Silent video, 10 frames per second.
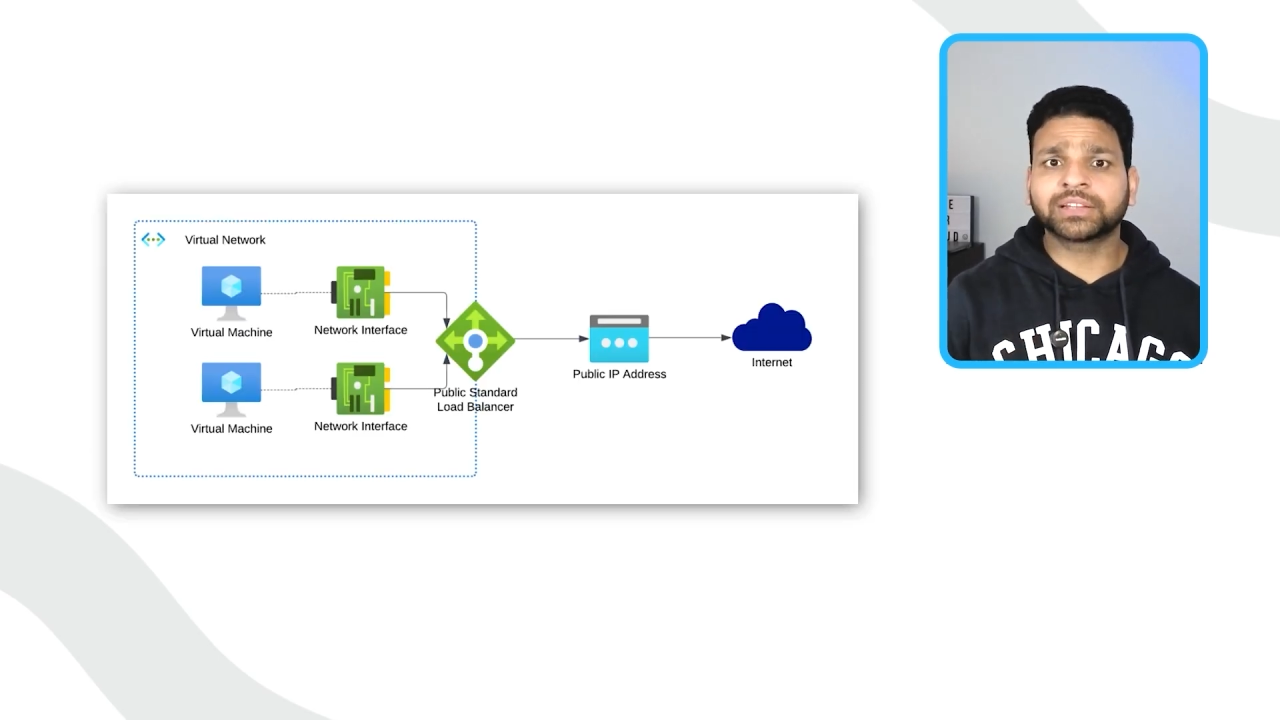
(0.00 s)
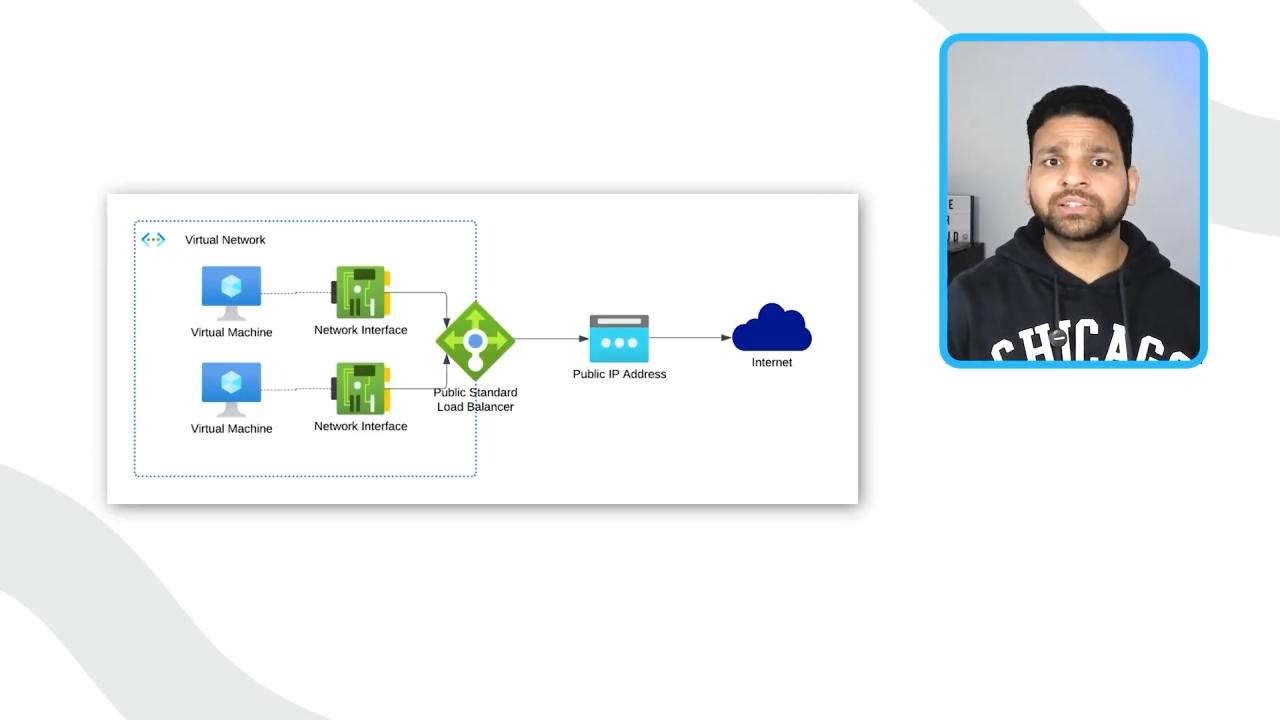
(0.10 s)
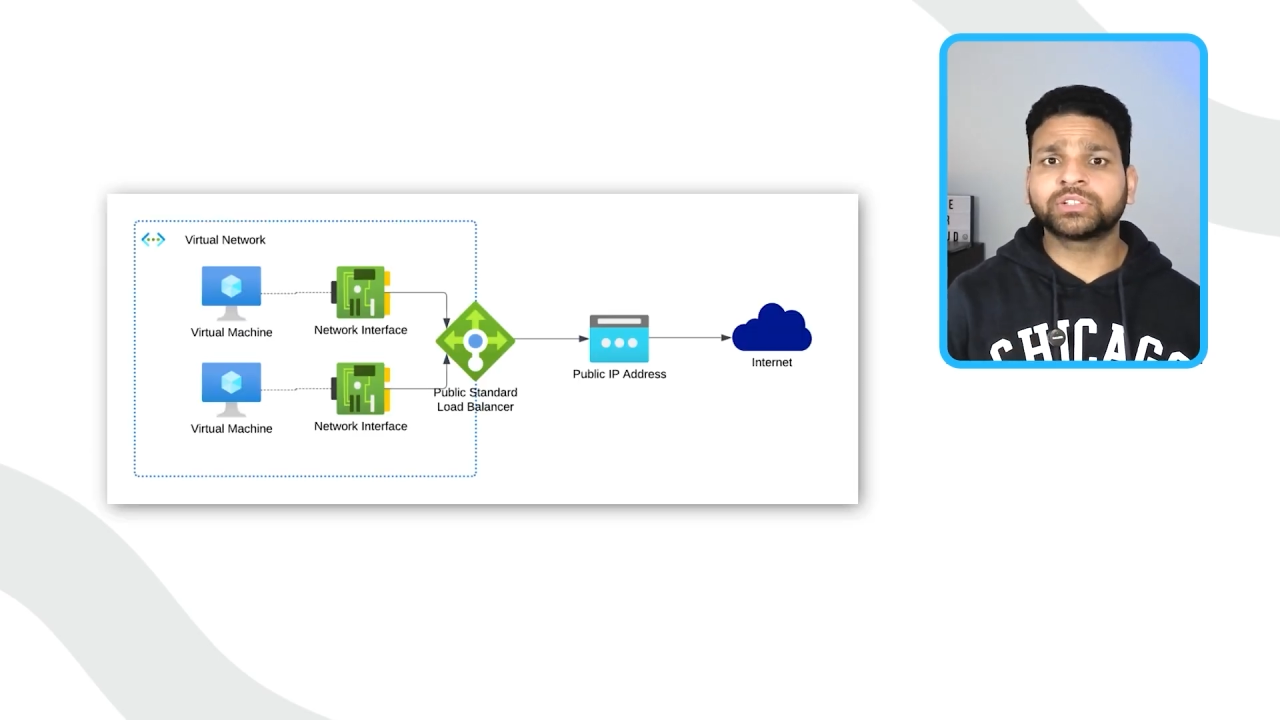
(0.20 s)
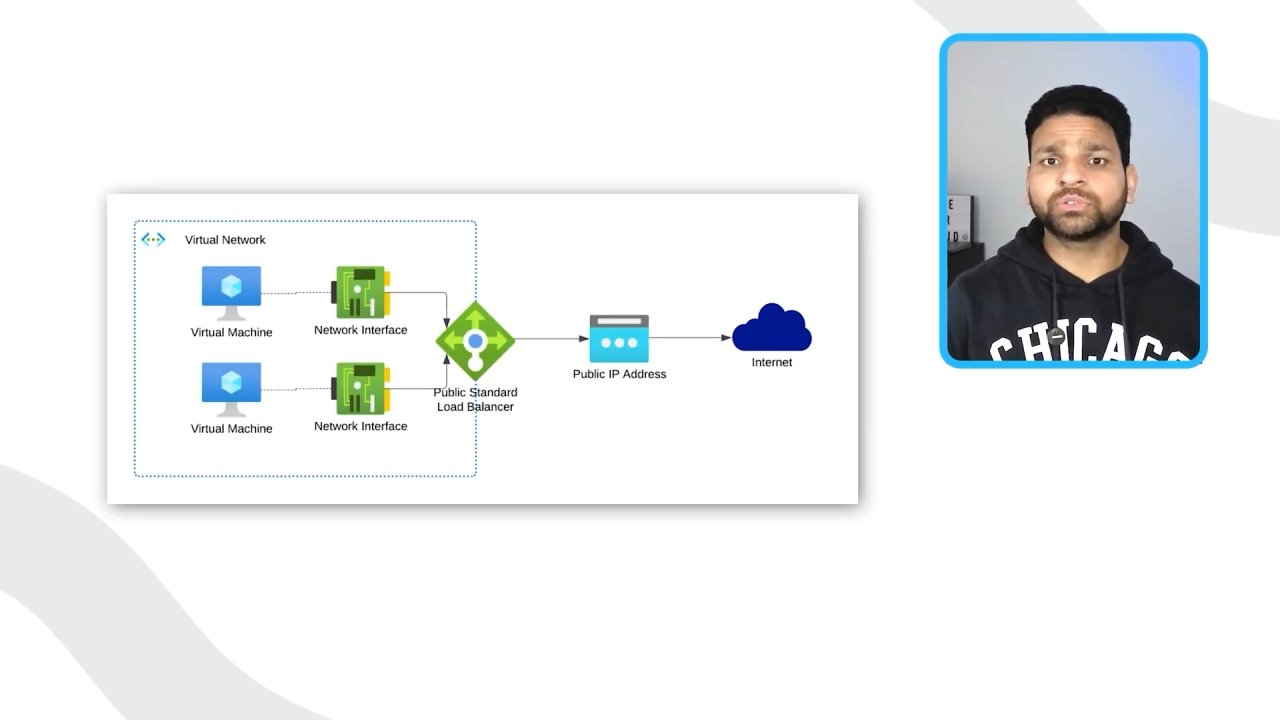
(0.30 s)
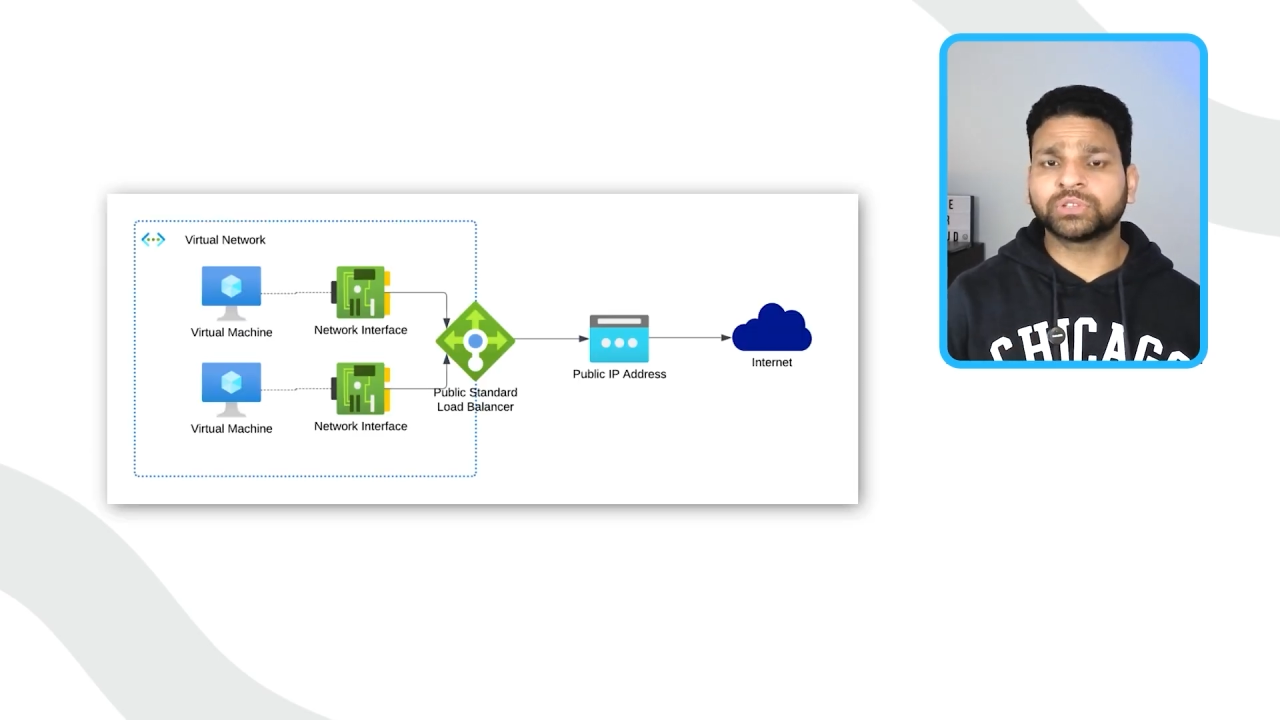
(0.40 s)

path